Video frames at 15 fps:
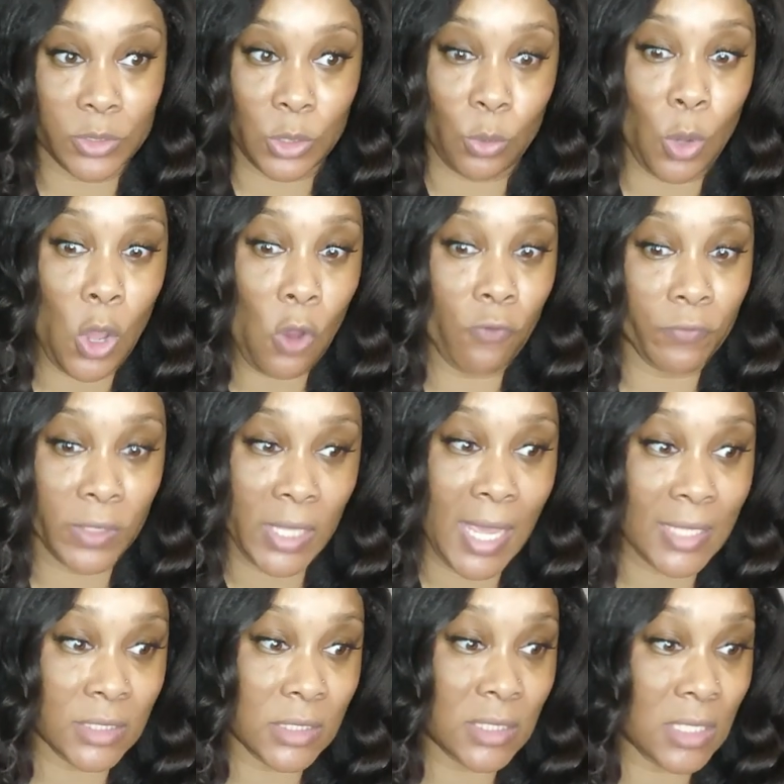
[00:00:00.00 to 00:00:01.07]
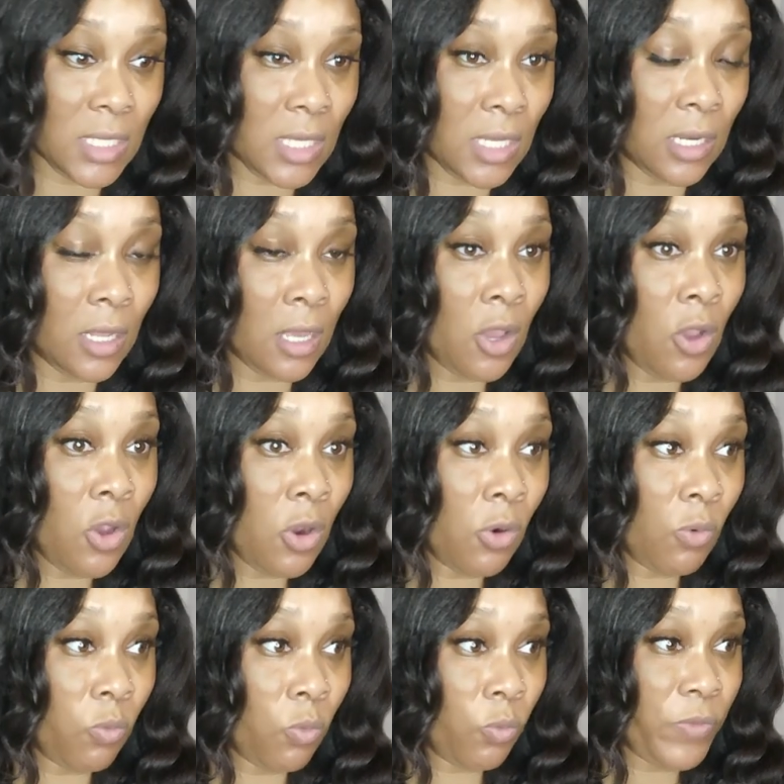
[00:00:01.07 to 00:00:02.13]
So hopefully I just need
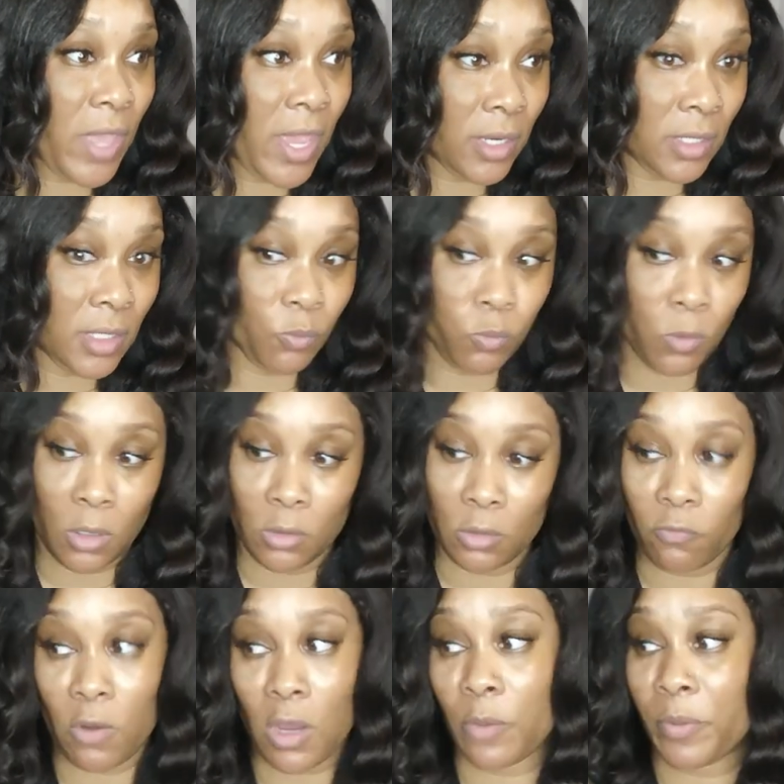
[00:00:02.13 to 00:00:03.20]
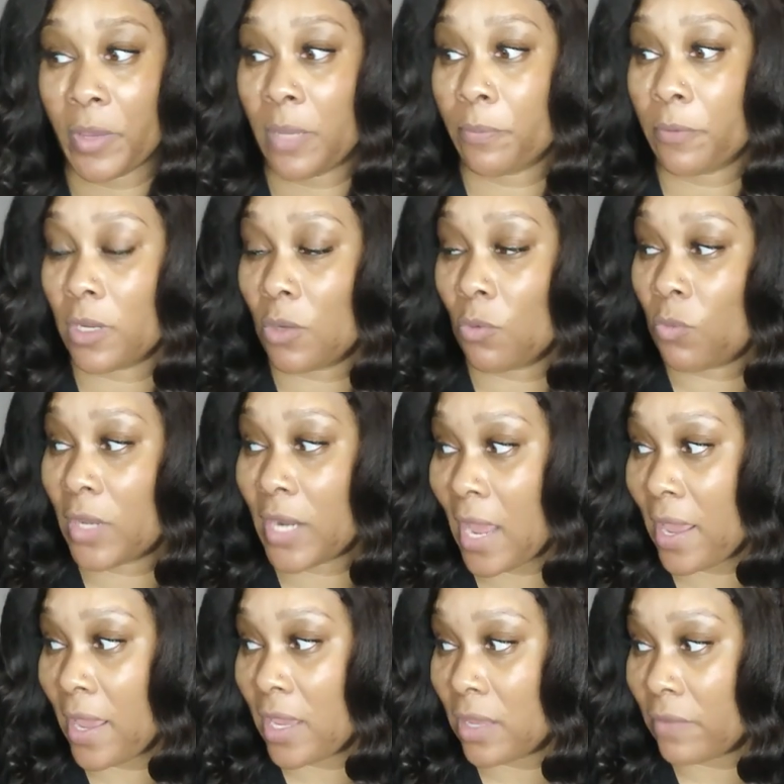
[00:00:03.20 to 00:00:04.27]
that roll of wallpaper and what
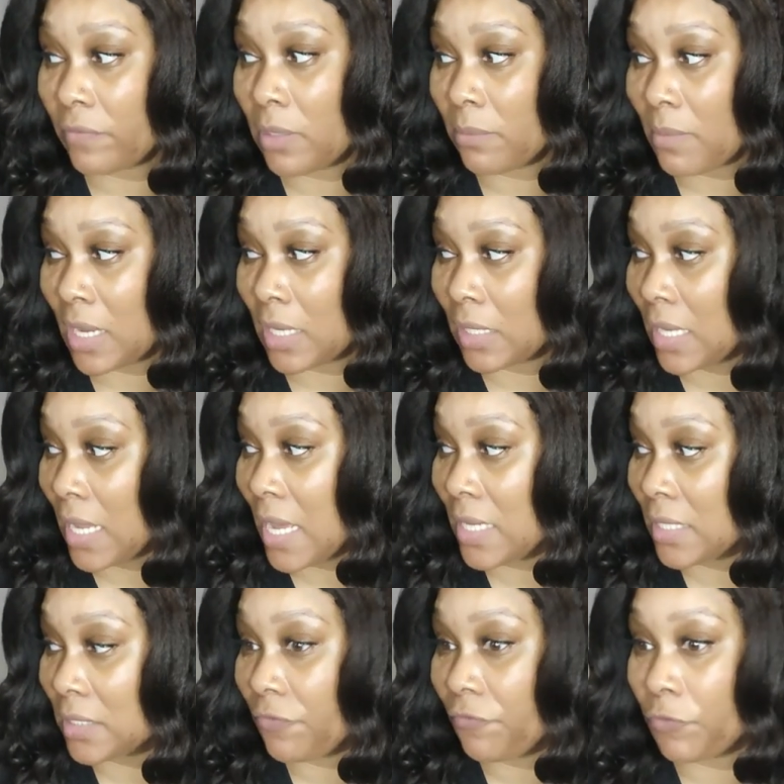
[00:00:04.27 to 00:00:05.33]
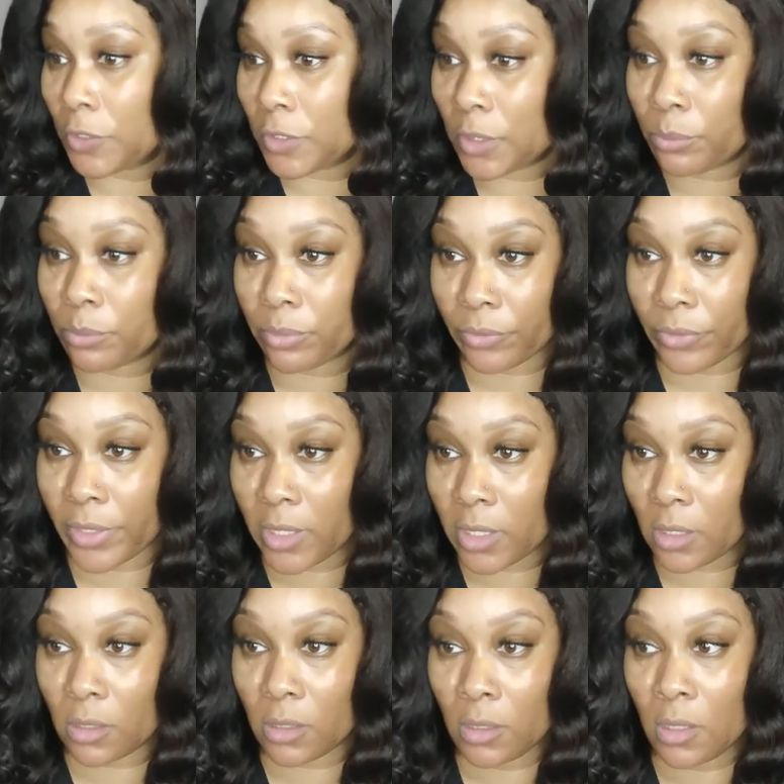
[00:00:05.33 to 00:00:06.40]
I have in my closet for the
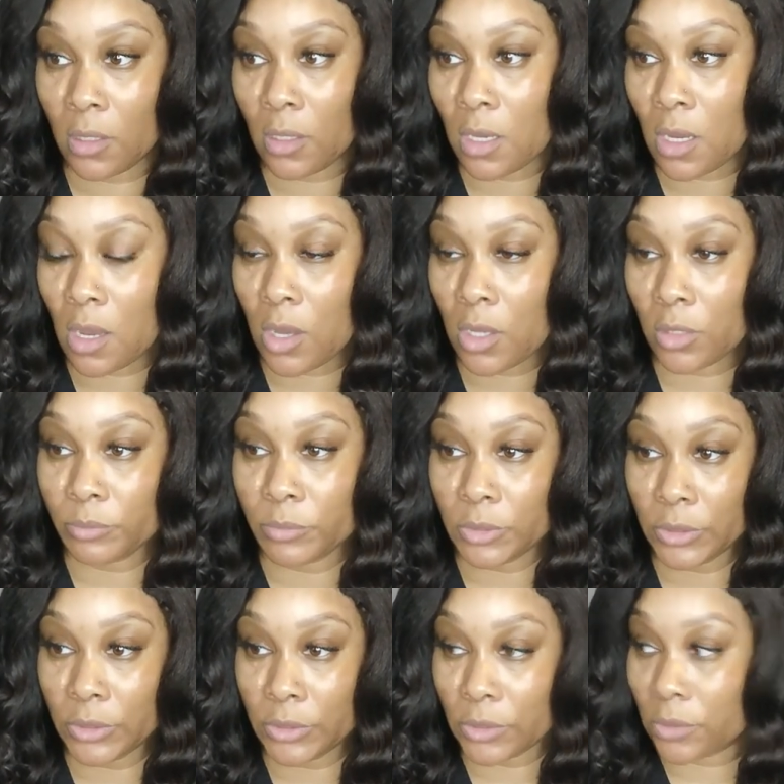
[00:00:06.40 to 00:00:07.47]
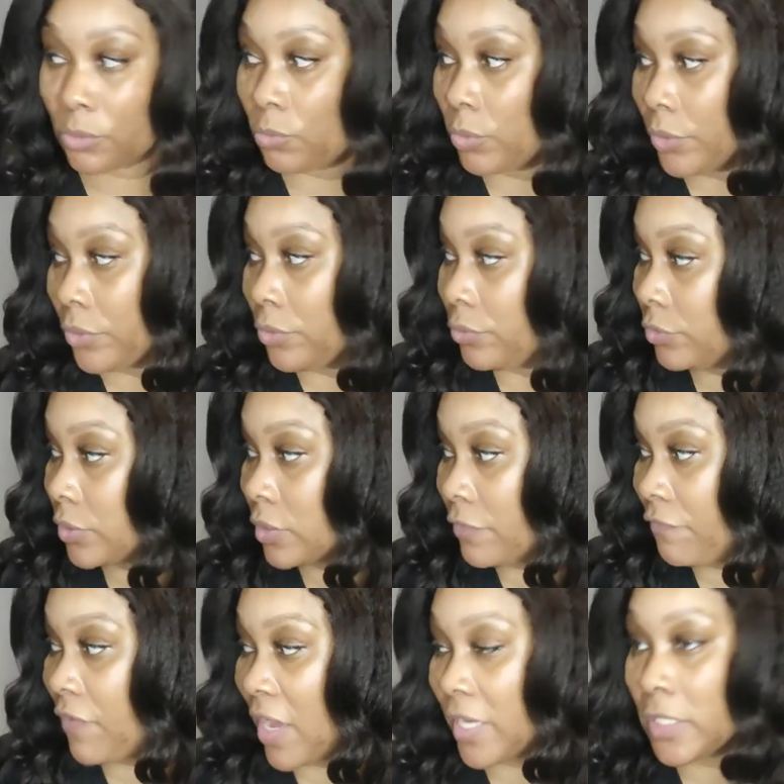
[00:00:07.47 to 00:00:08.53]
brick um, look will
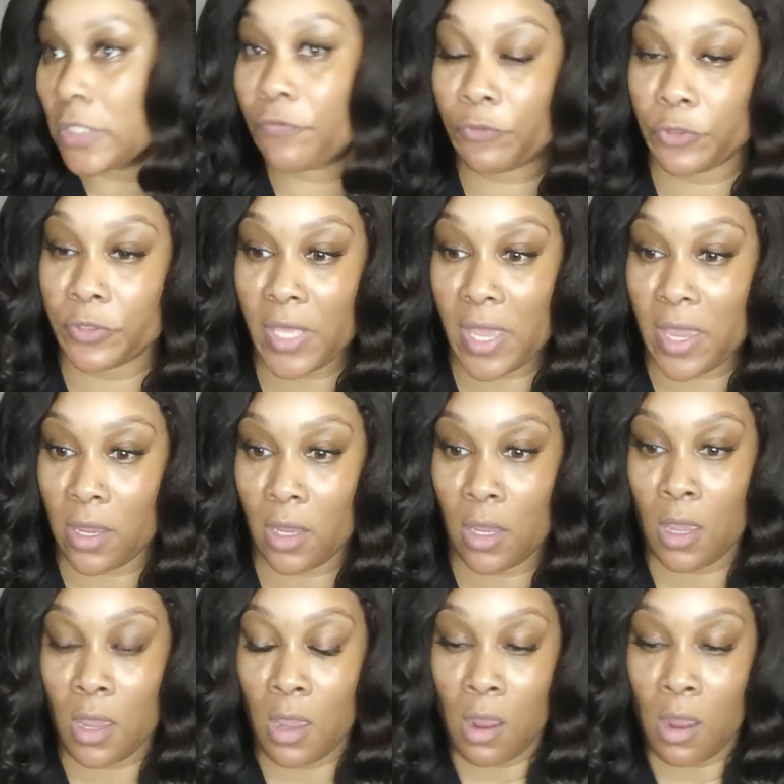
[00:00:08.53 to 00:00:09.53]
suffice for that.